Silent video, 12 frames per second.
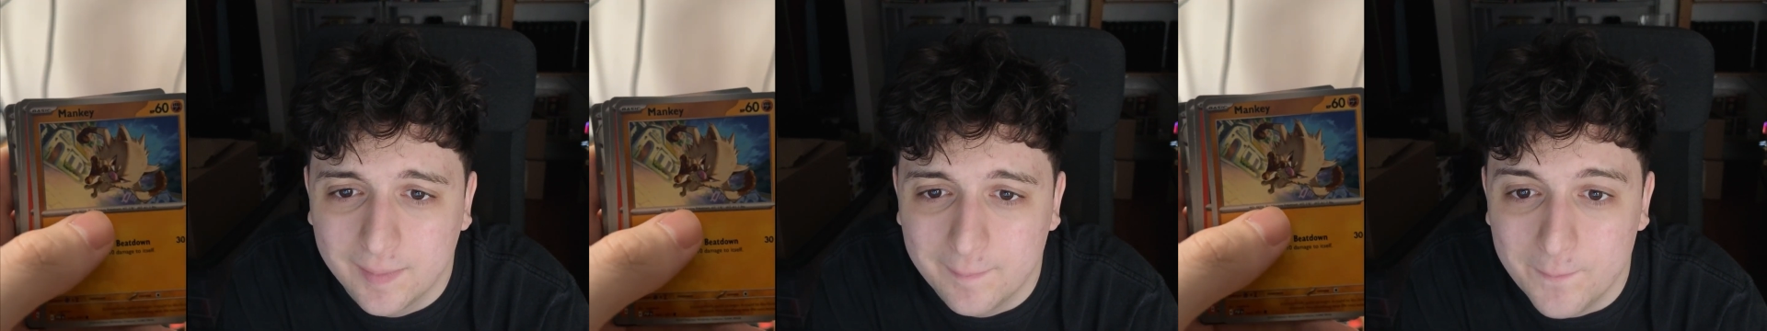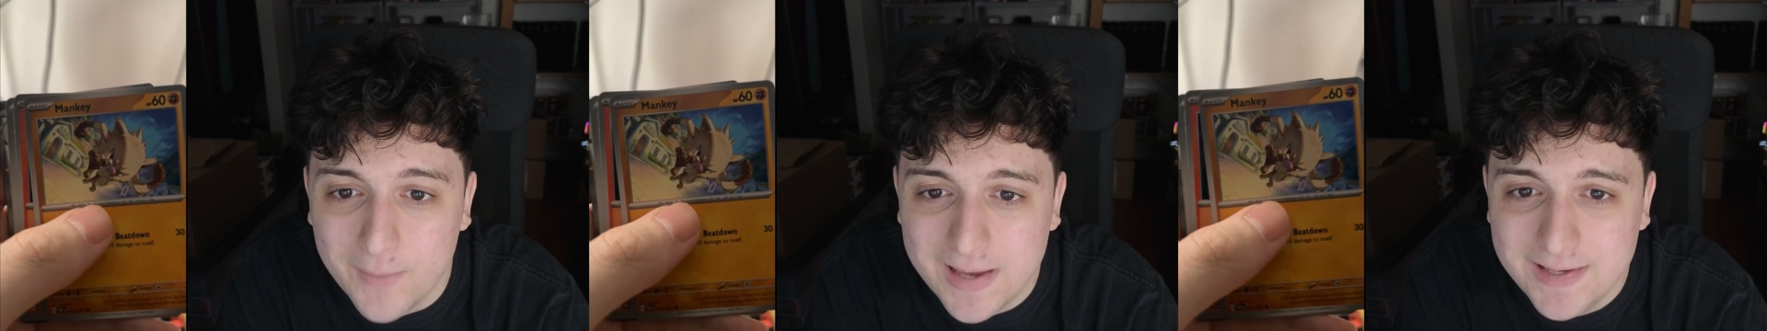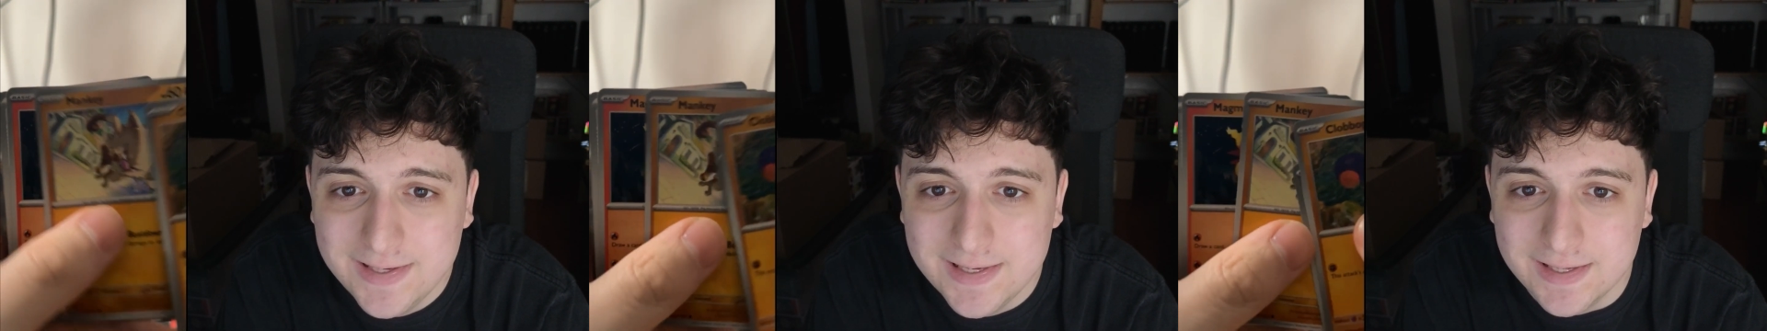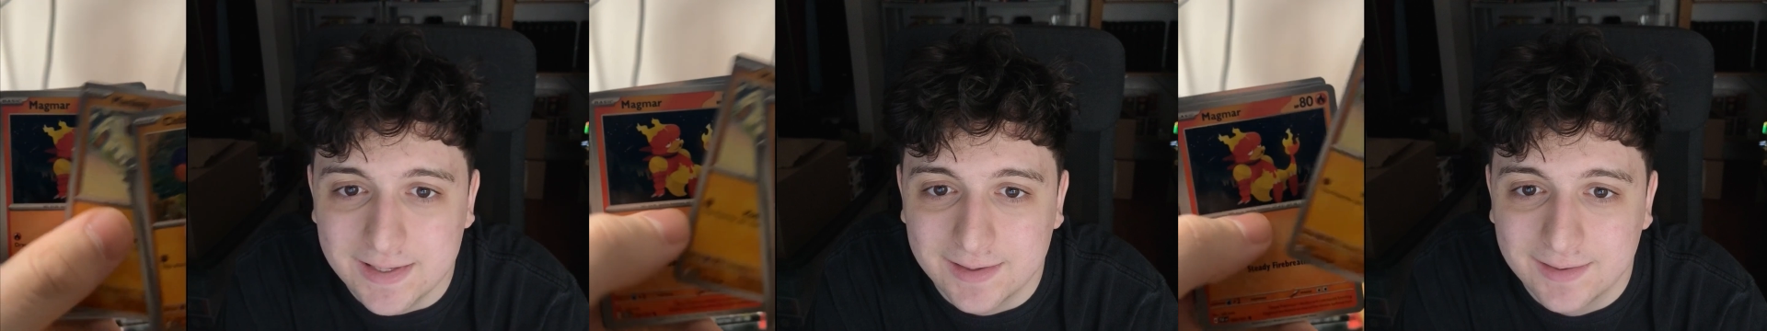
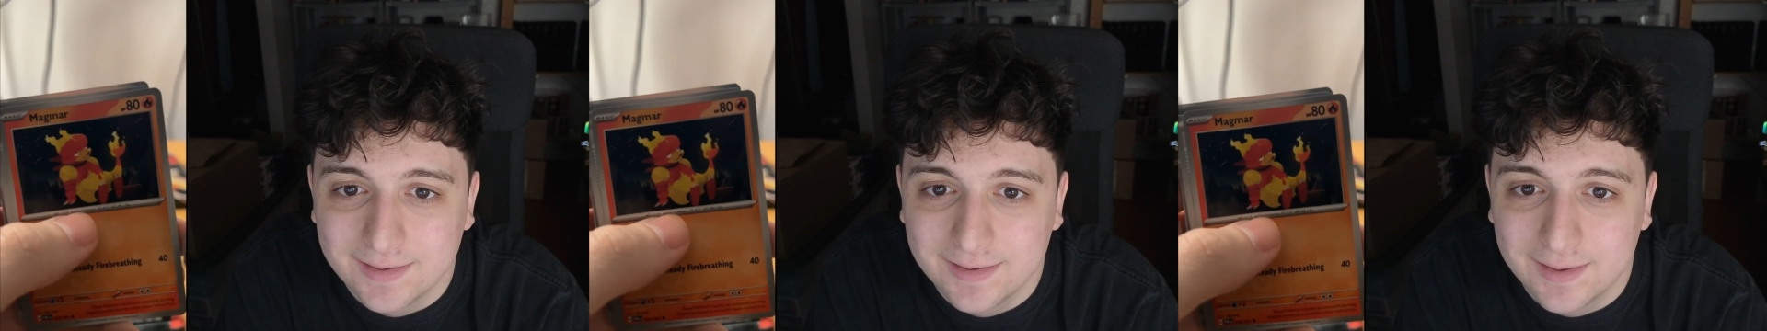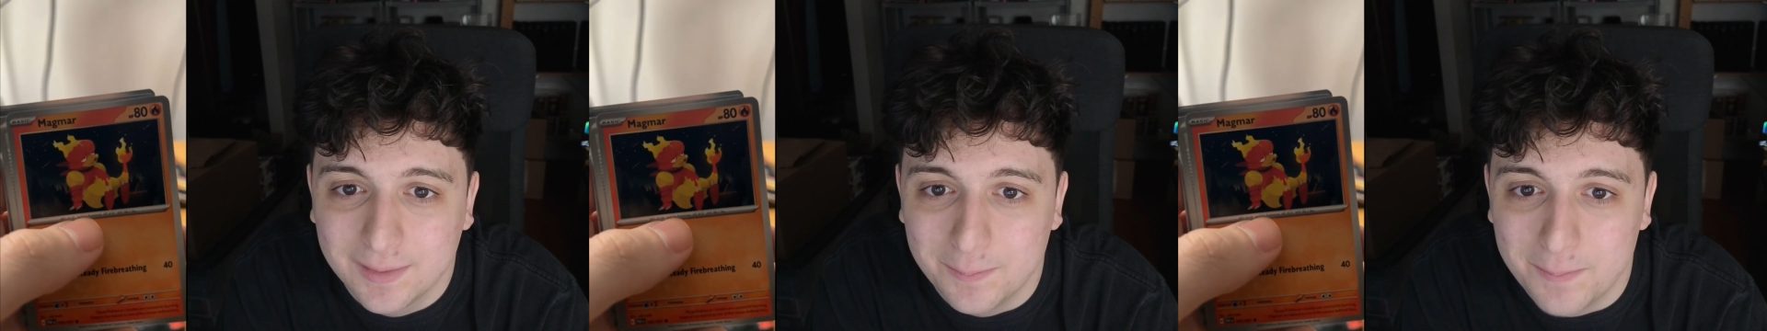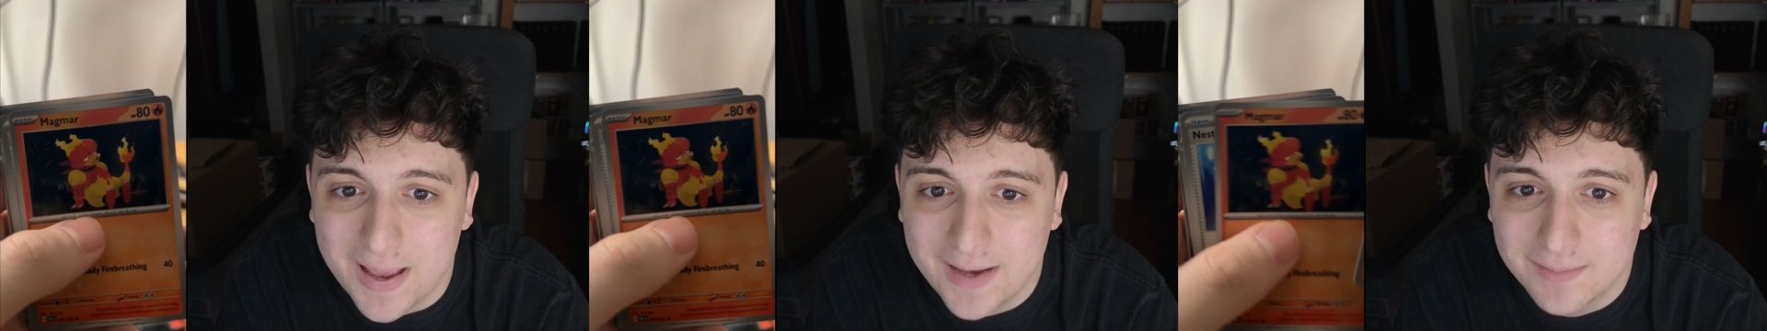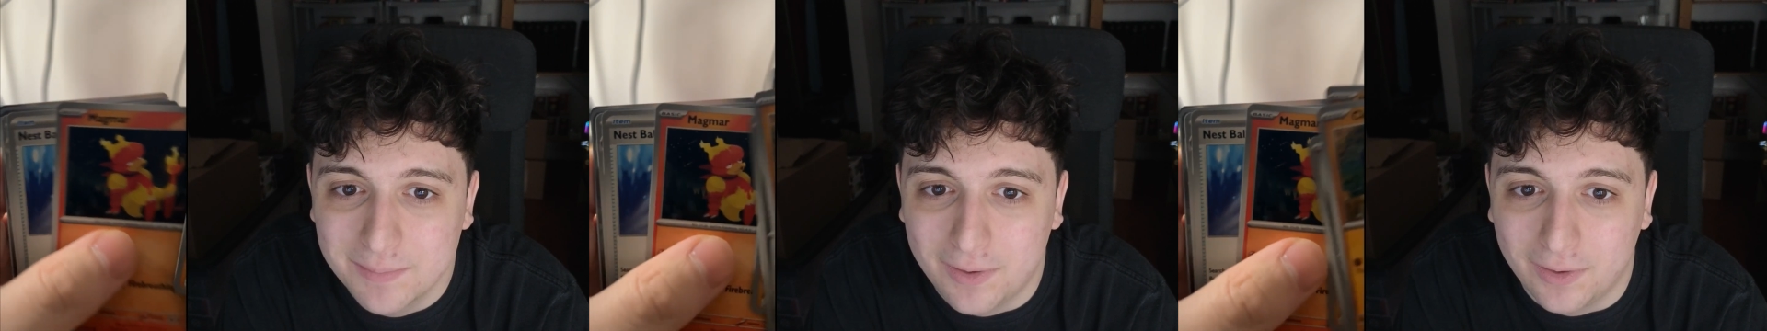Mankey,
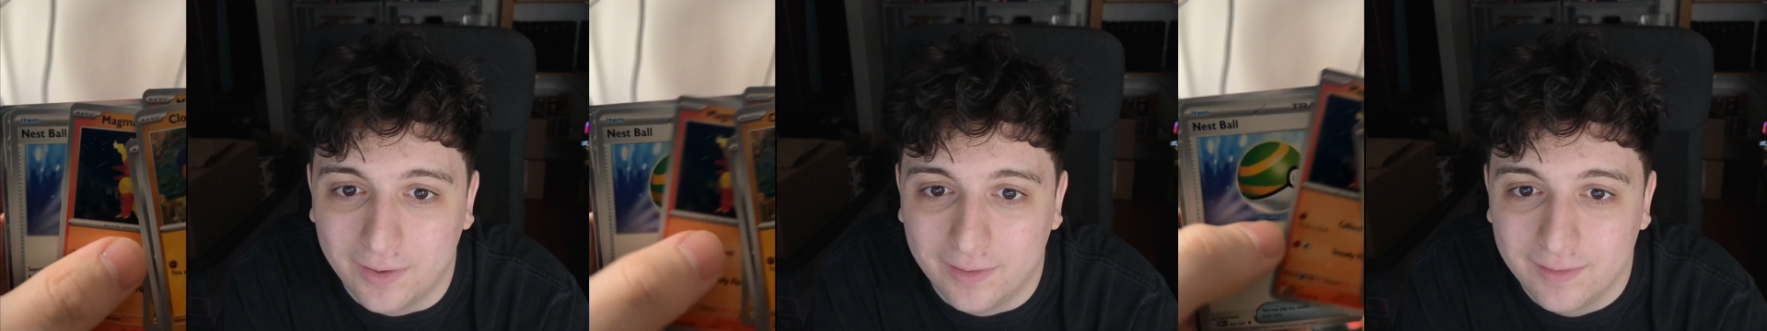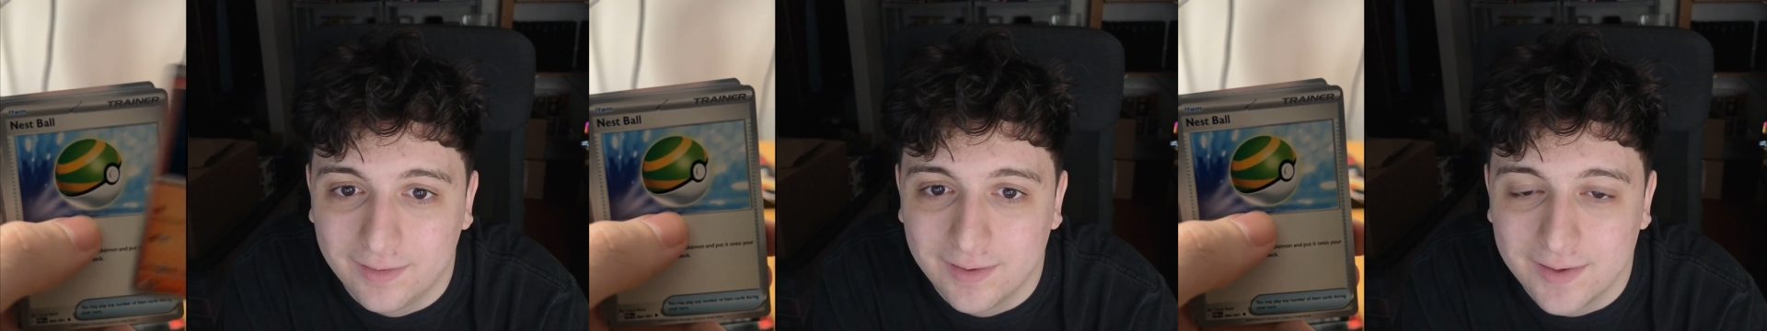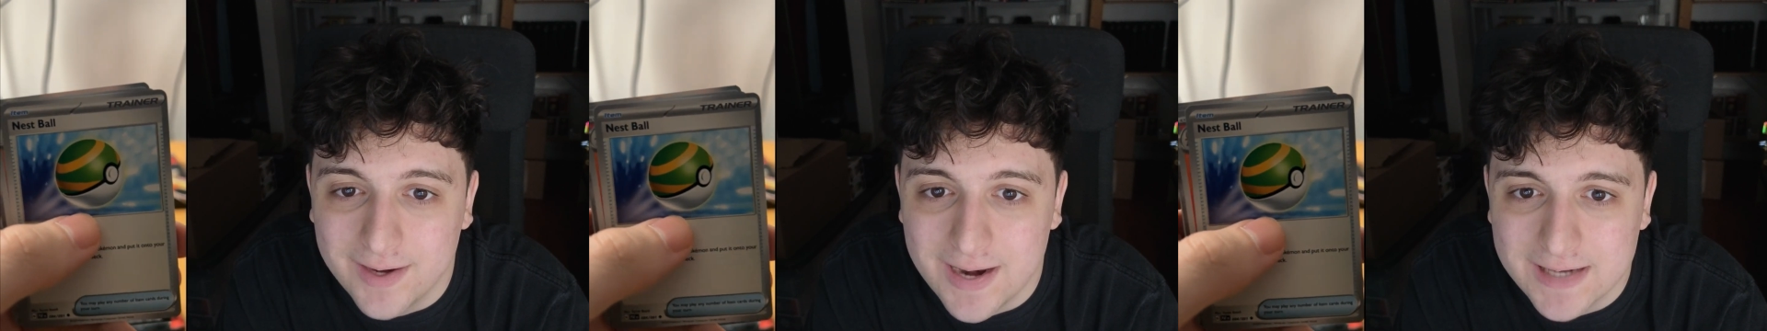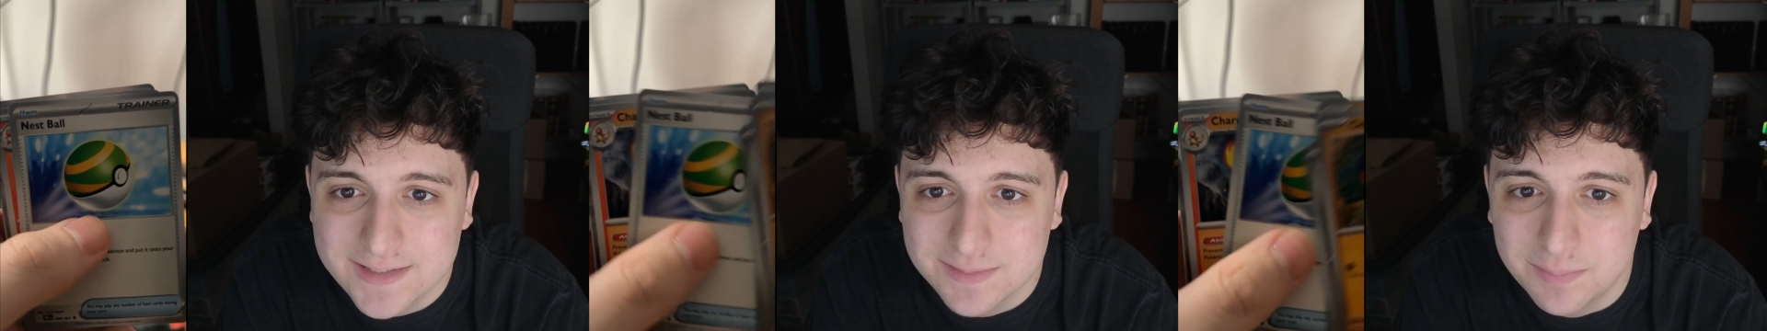Magmar,
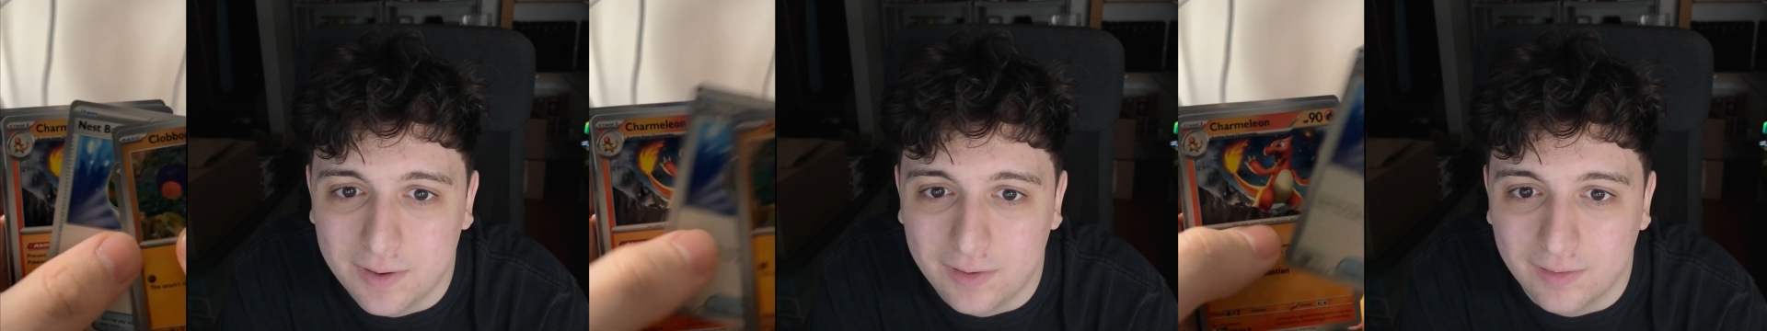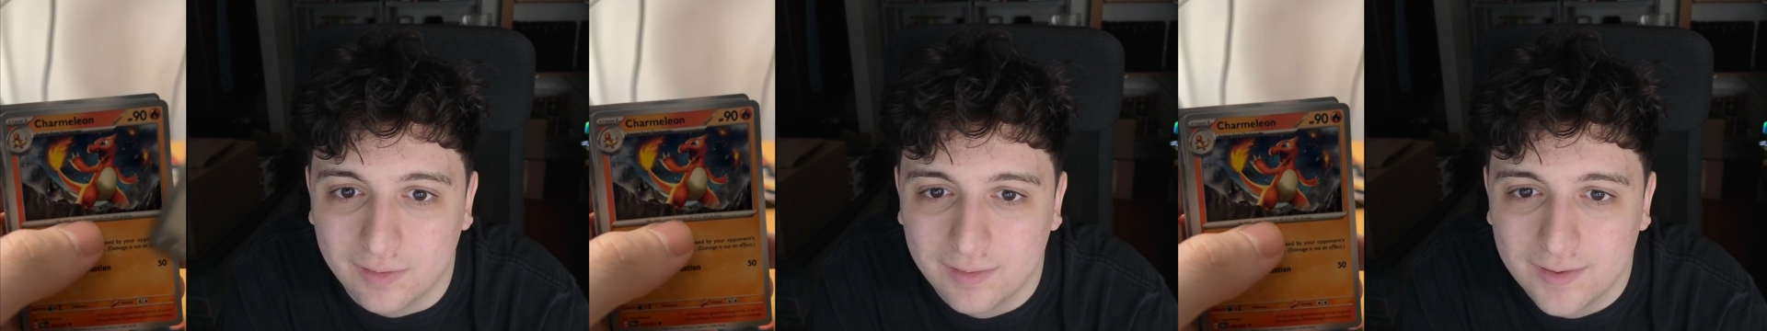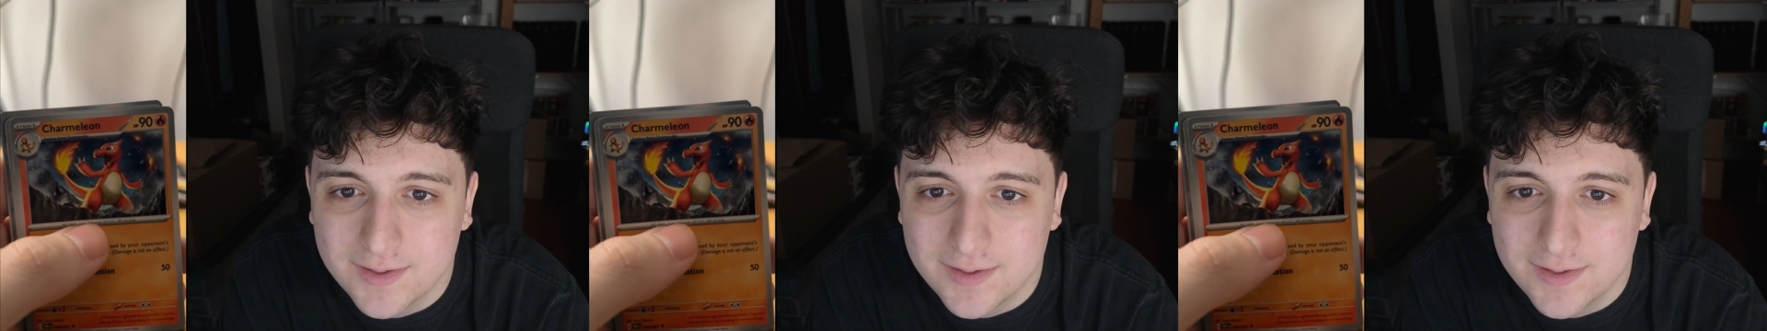Nest Ball,